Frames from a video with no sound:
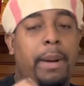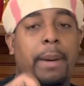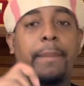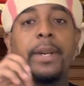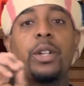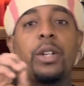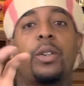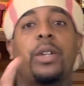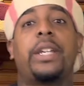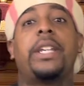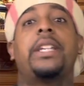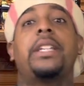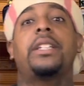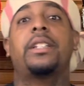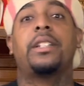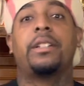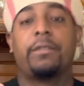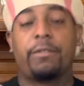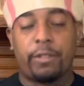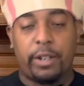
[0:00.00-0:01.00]
Middle
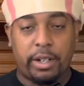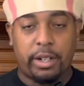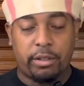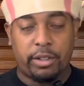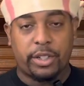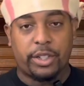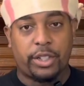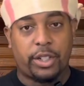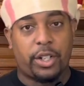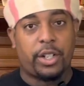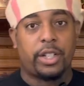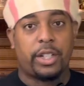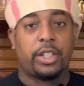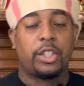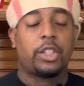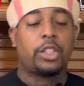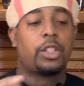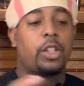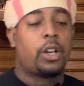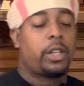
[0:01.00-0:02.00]
Eastern fragrance journey
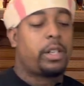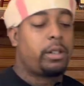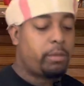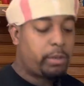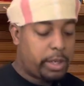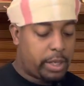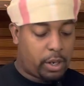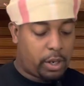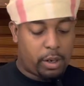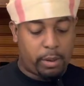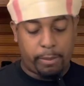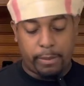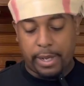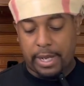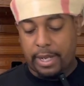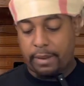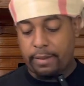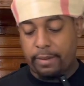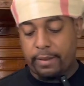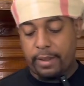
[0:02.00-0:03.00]
started with
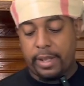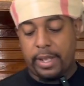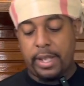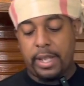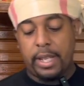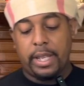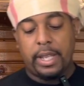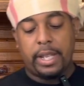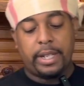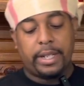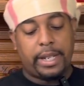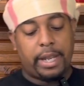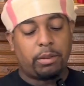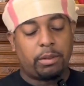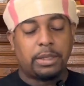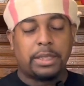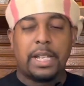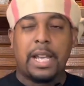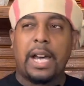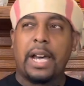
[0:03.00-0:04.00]
Armaf. That
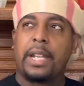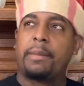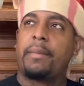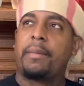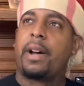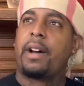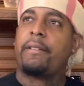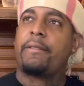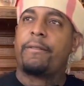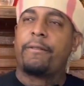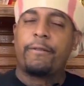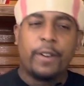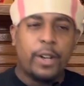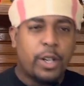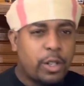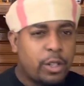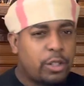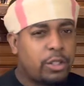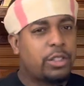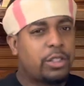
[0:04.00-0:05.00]
was kind of my
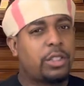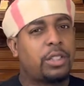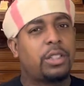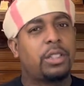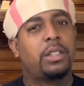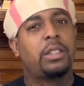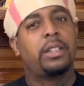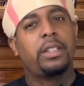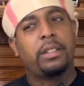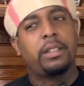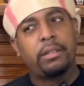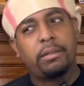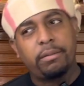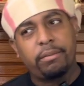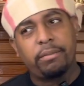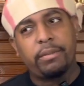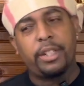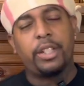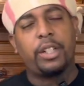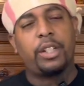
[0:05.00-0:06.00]
first,
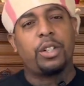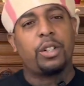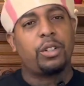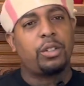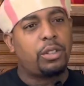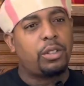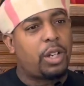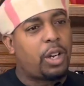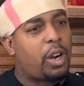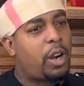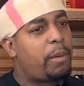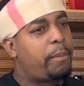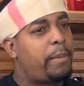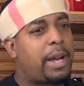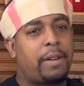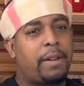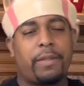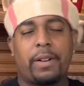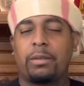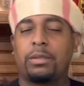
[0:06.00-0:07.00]
you know,
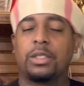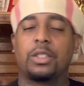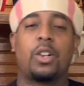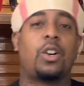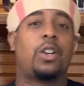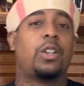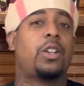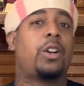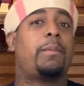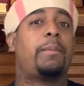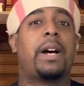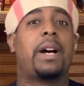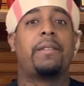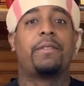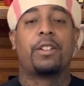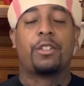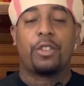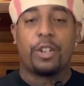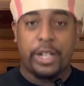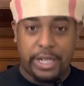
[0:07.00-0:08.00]
Armaf. I was going
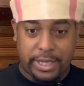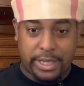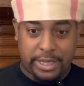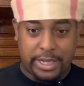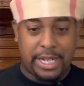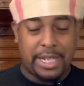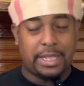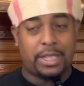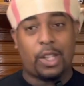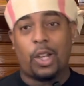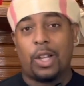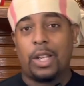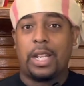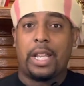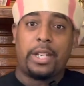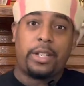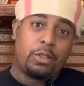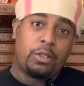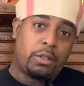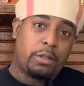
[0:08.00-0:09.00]
Armaf crazy. That's all
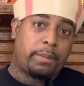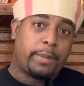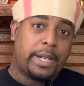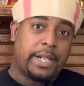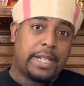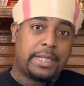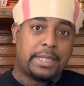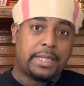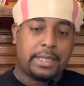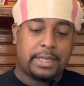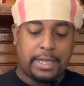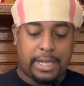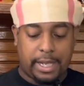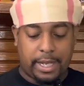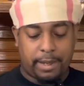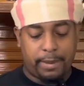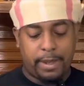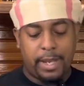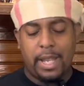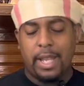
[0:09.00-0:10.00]
I knew about at the
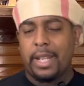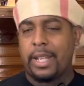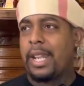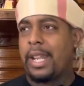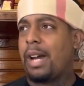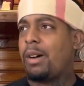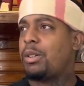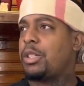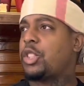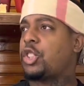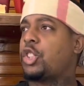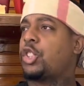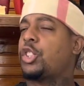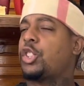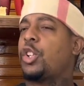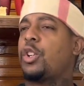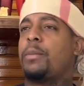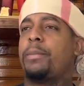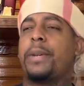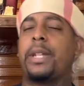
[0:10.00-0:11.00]
time. Now it's
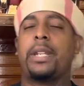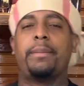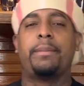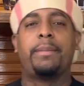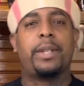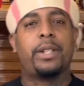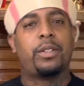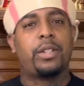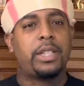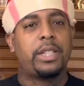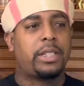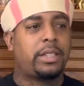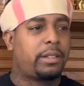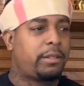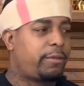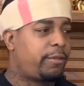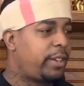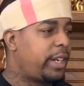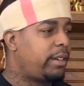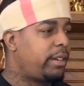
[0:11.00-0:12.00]
so many Middle
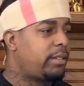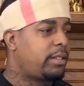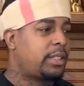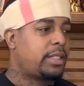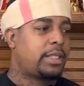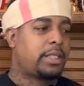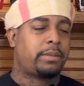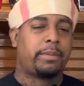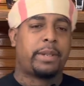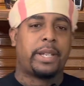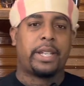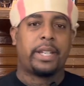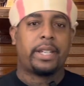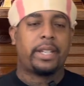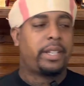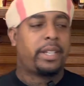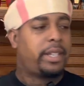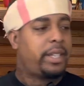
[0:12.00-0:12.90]
Eastern fragrances, man.